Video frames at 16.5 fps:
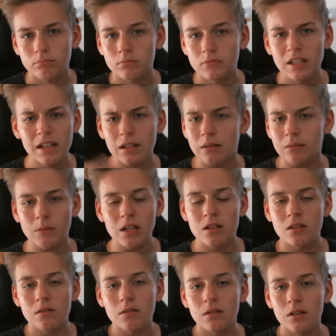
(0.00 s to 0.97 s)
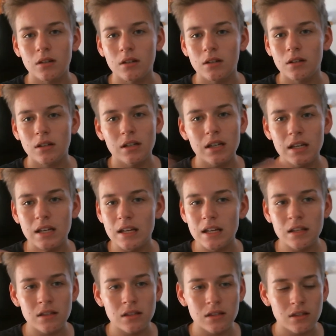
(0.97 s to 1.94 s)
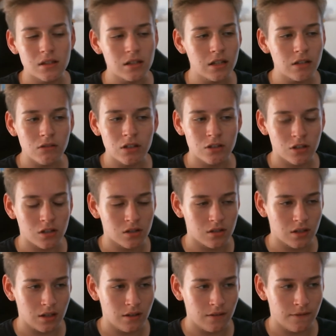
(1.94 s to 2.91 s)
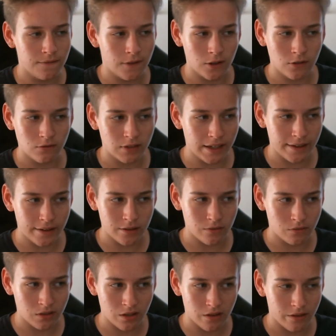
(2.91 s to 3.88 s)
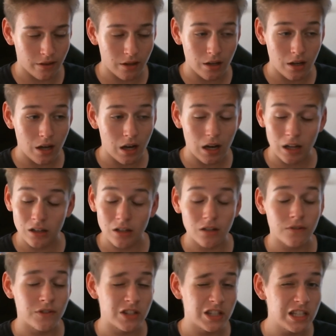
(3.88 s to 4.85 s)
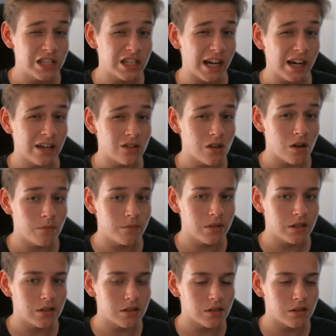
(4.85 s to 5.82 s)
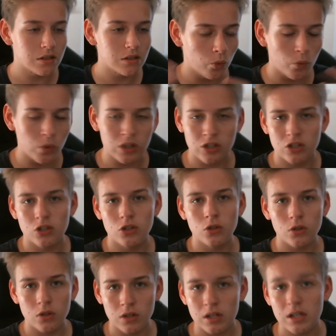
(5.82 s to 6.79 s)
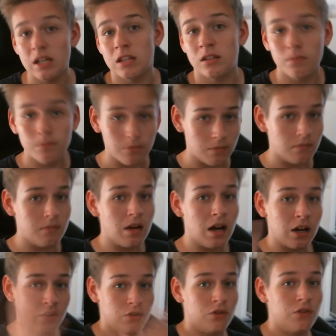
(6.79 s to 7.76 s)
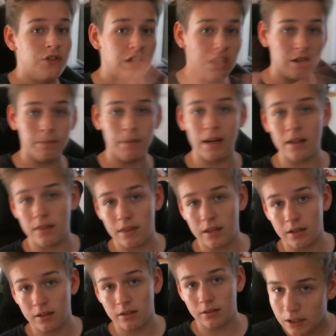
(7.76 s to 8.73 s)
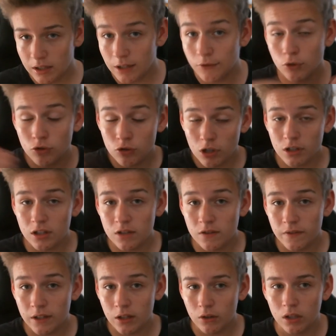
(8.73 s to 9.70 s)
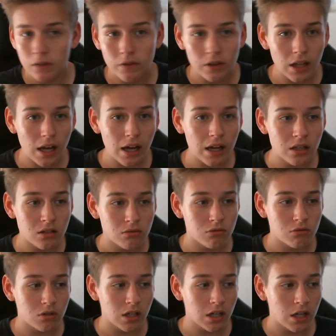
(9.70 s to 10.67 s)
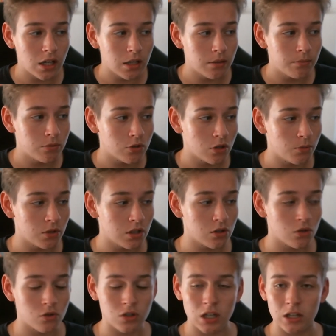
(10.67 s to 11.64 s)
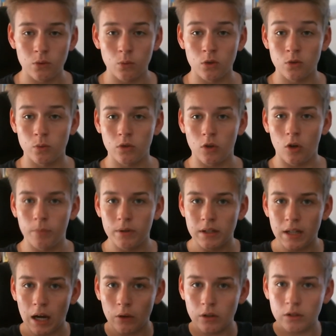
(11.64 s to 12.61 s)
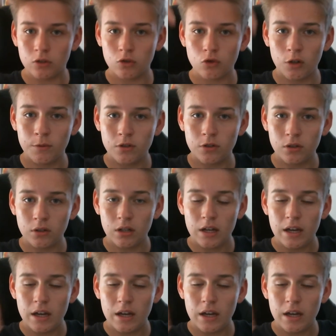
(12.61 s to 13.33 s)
yeah, it's literally just a fun ride with a lot of CGI zombies, which is a good thing and a bad thing. If you enjoyed this video, leave a like, subscribe, join my Discord channel, which will all be down in the description,